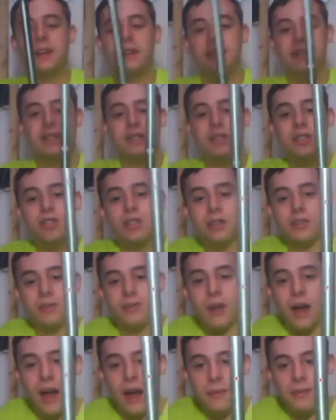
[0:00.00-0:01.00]
This is your
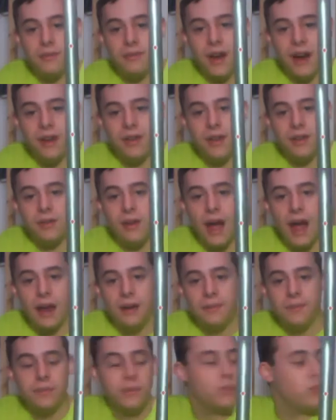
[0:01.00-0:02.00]
firing
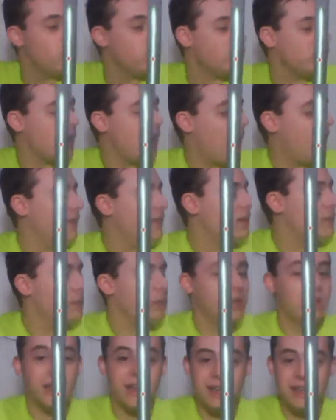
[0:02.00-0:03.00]
rod. On the
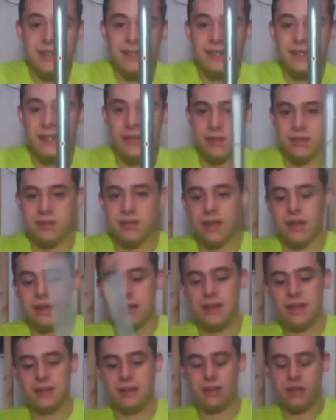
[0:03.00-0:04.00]
plates, there's
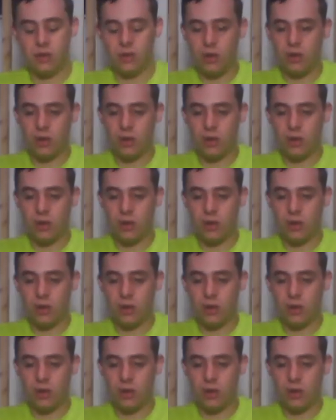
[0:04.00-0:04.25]
like these little